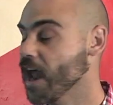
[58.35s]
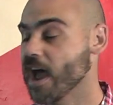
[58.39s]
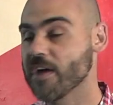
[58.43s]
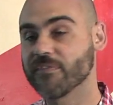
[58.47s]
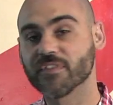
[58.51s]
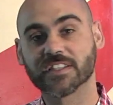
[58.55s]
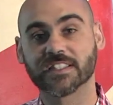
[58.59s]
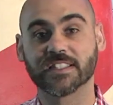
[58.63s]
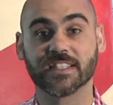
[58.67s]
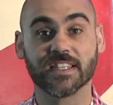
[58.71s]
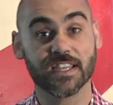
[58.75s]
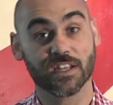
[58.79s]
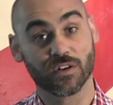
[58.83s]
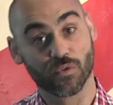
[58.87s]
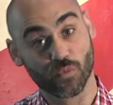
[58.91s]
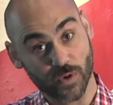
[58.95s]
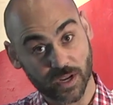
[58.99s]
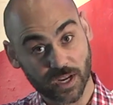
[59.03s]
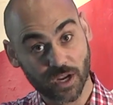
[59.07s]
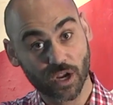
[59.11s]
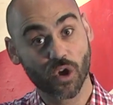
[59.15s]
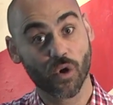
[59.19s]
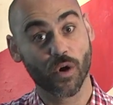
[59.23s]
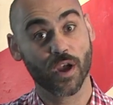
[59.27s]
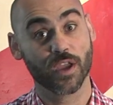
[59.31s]
have a seat and we
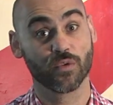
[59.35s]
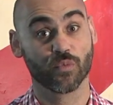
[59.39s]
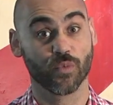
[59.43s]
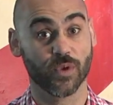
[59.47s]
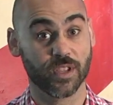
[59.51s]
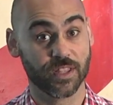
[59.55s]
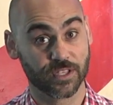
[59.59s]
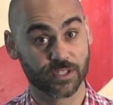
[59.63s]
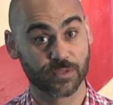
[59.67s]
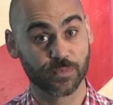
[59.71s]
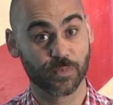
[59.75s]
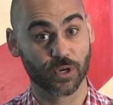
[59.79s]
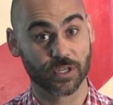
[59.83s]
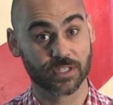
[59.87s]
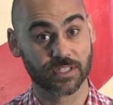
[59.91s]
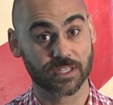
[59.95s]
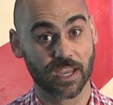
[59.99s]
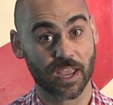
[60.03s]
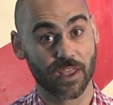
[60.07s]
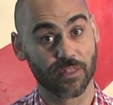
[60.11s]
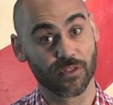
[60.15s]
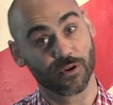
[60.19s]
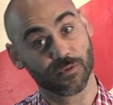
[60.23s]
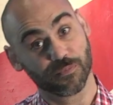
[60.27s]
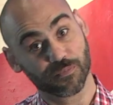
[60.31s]
can go ahead and read this book
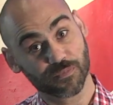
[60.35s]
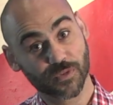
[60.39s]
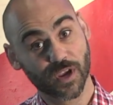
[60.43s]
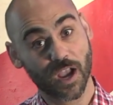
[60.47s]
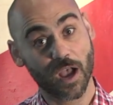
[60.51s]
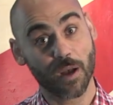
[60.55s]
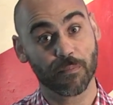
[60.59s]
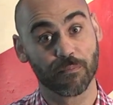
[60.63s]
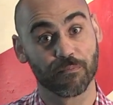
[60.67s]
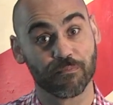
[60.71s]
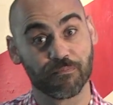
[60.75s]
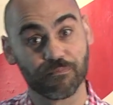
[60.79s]
together. Come.